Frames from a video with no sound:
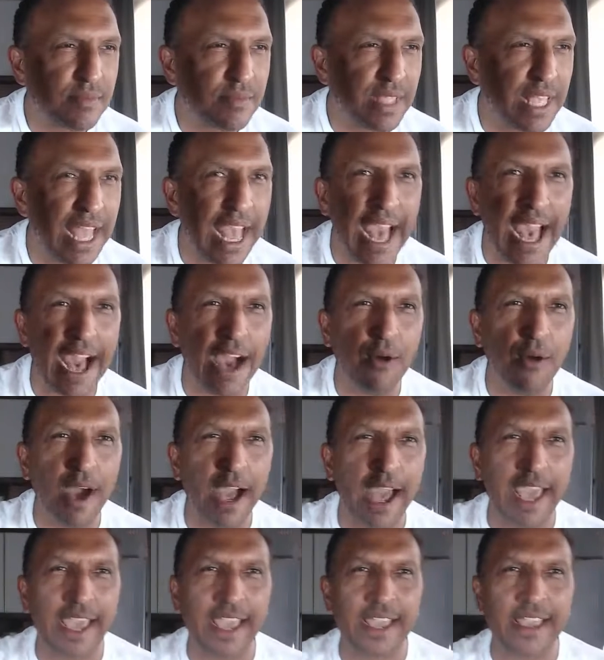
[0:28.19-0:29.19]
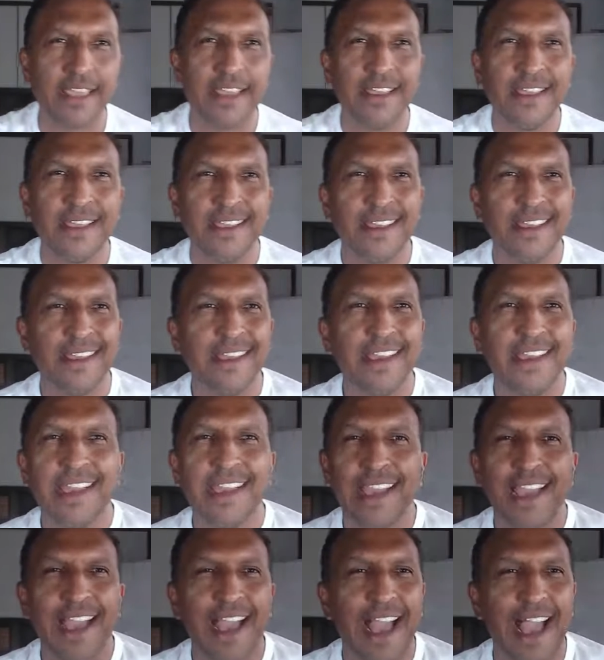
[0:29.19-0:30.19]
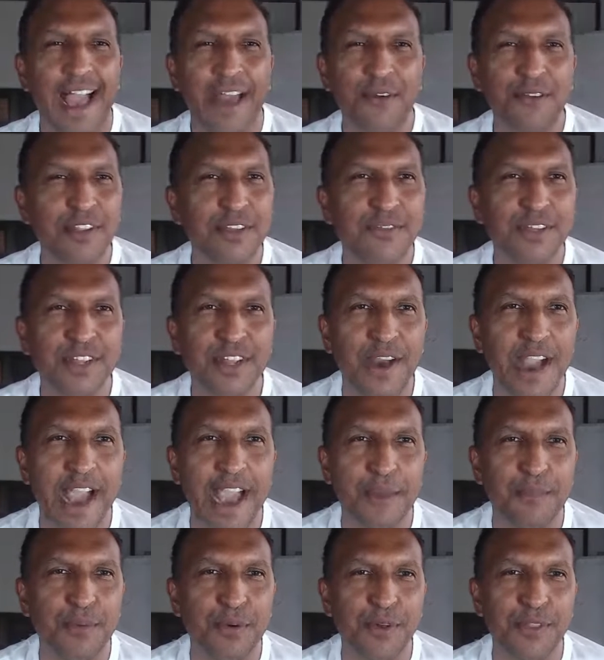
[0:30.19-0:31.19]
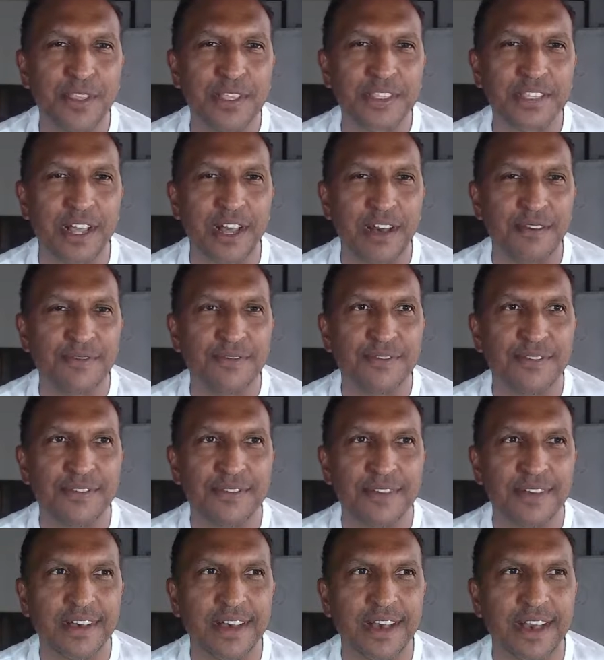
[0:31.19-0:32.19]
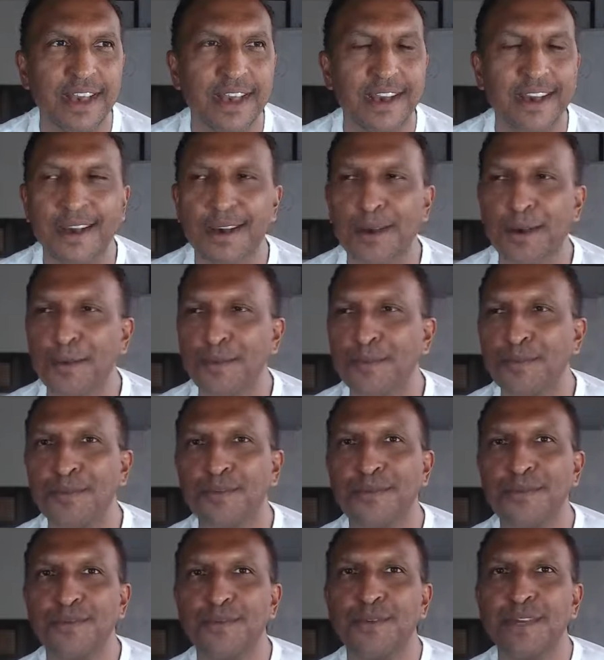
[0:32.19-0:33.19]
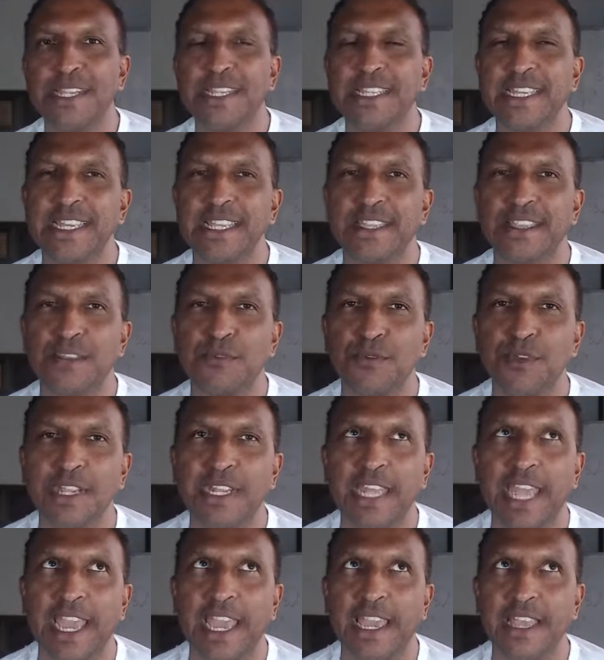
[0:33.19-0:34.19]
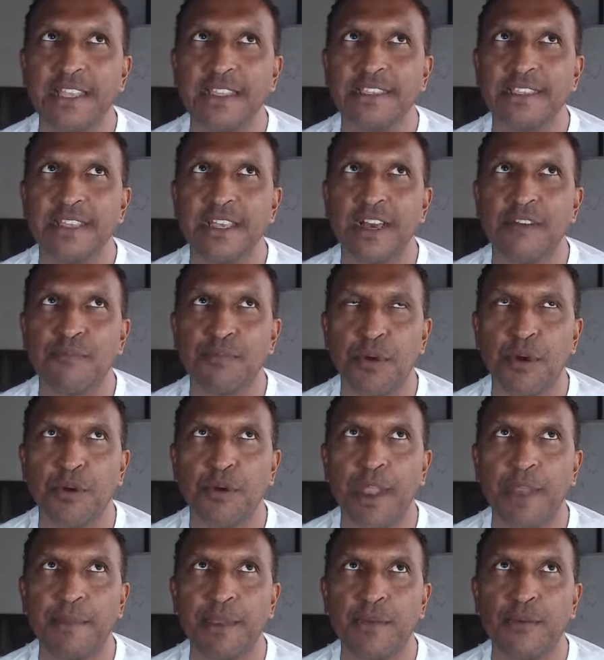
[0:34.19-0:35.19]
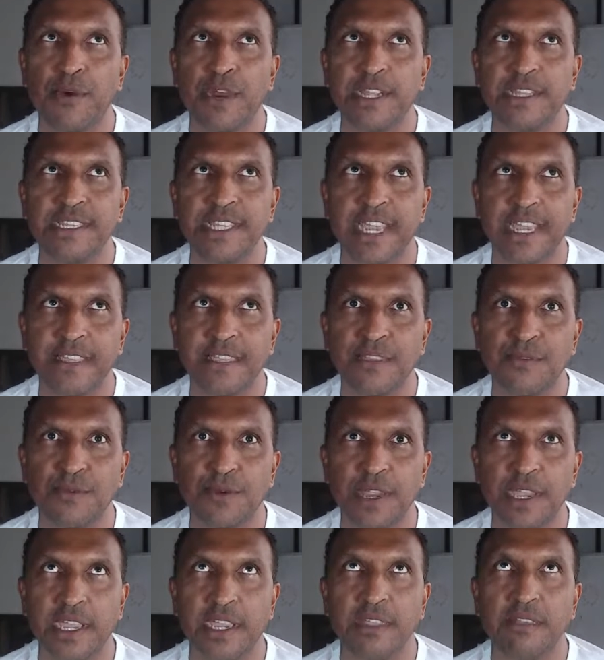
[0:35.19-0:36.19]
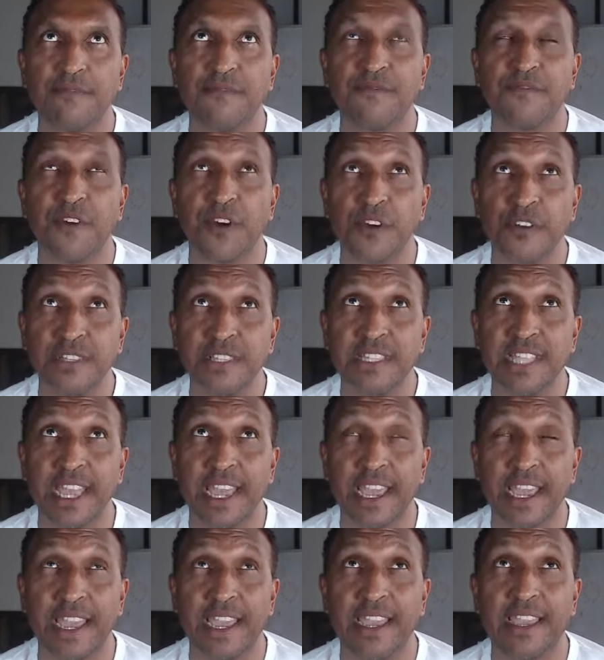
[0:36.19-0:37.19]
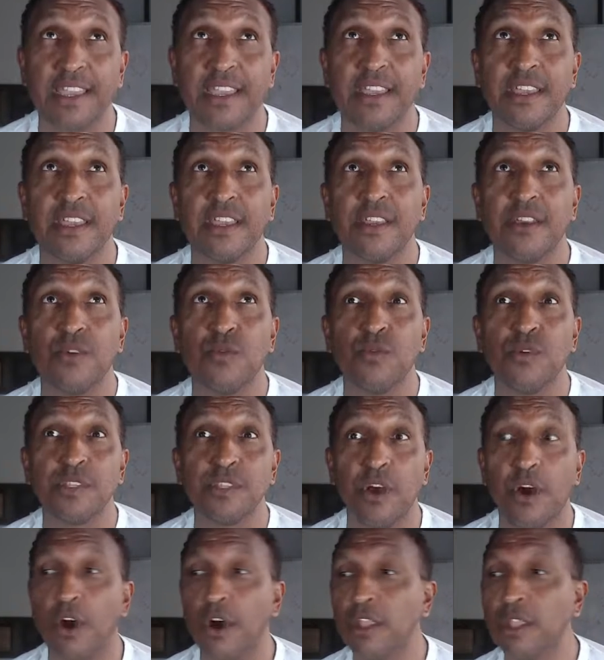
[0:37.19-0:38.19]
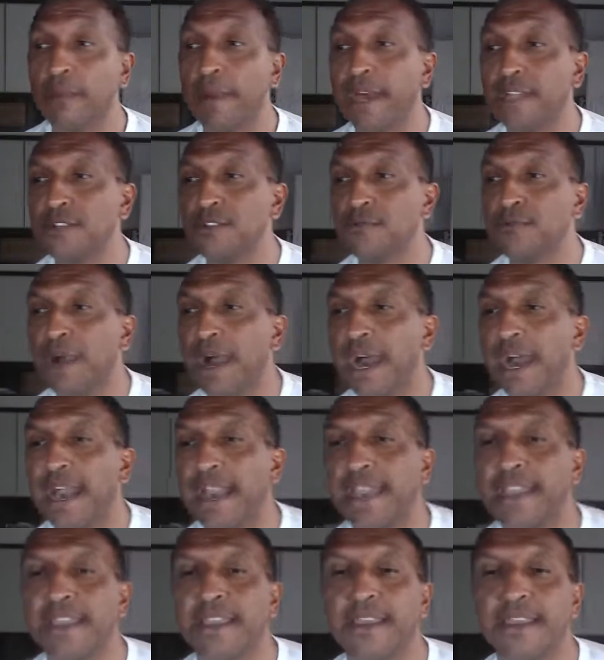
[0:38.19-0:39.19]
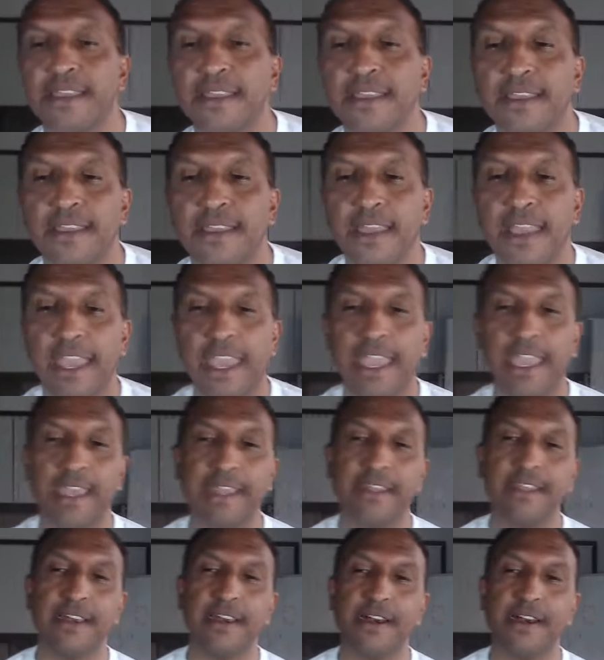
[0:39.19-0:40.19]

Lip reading: how I don't even know how I pulled this off. We did 3 days of programming. We're at day 3. The first day was all about Dubai, and